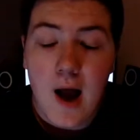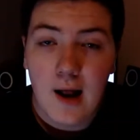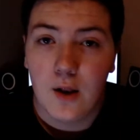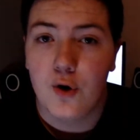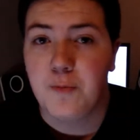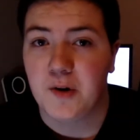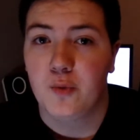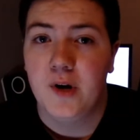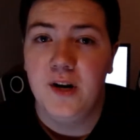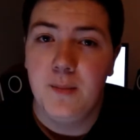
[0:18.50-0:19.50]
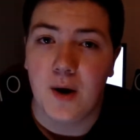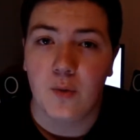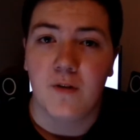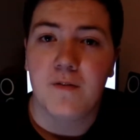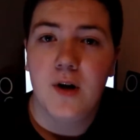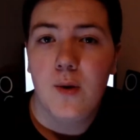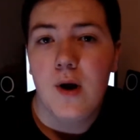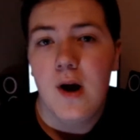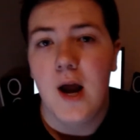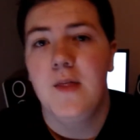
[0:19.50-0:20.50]
Hello, it's BixelWeekly, back with another video.
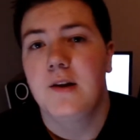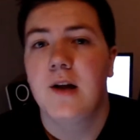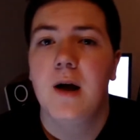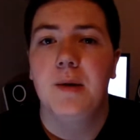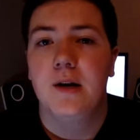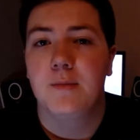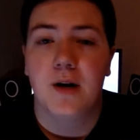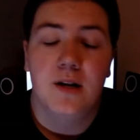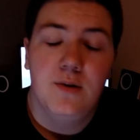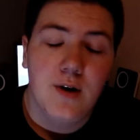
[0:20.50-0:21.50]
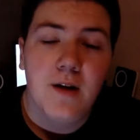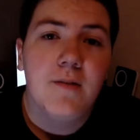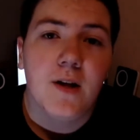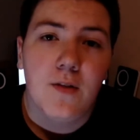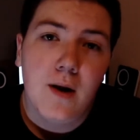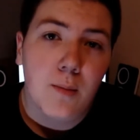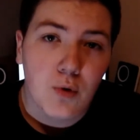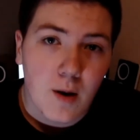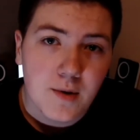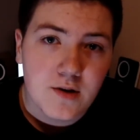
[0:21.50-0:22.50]
And this time it is my Q&A video that I
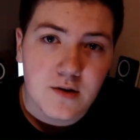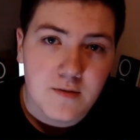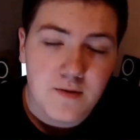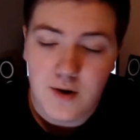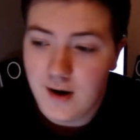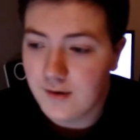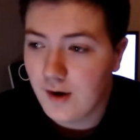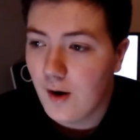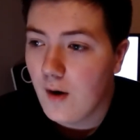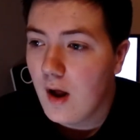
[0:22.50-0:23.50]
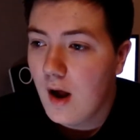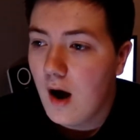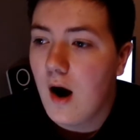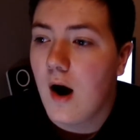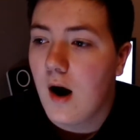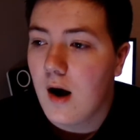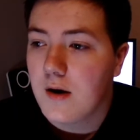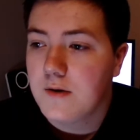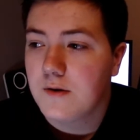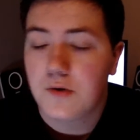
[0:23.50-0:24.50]
promised a few days ago.
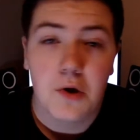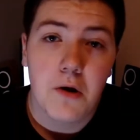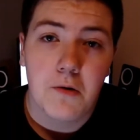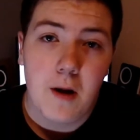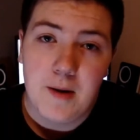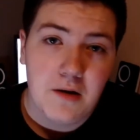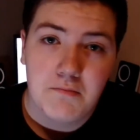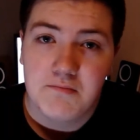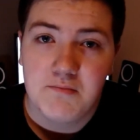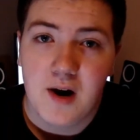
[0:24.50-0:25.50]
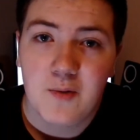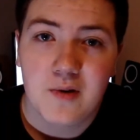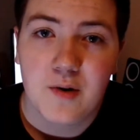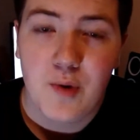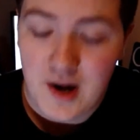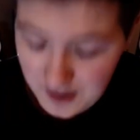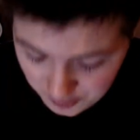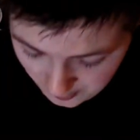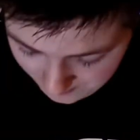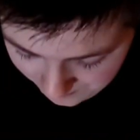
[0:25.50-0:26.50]
Might as well get right
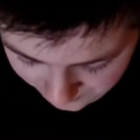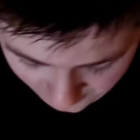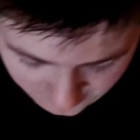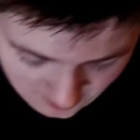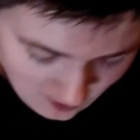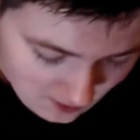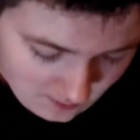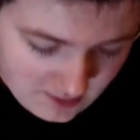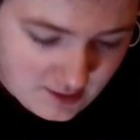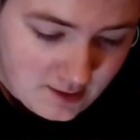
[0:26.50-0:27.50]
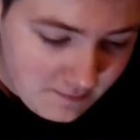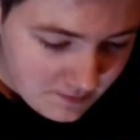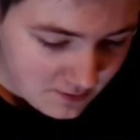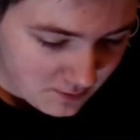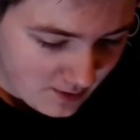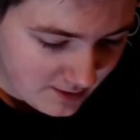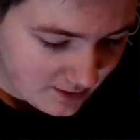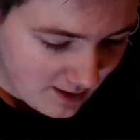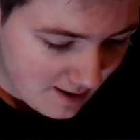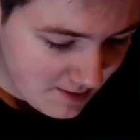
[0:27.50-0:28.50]
into it. So, let's see, the first
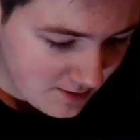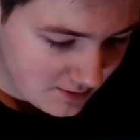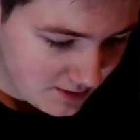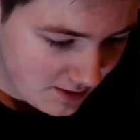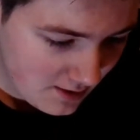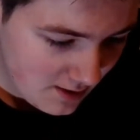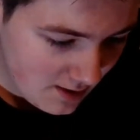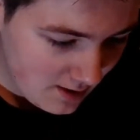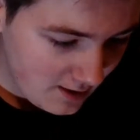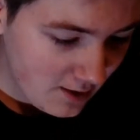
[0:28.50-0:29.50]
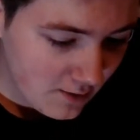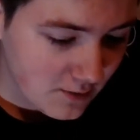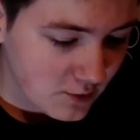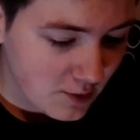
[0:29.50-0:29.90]
question, how about here,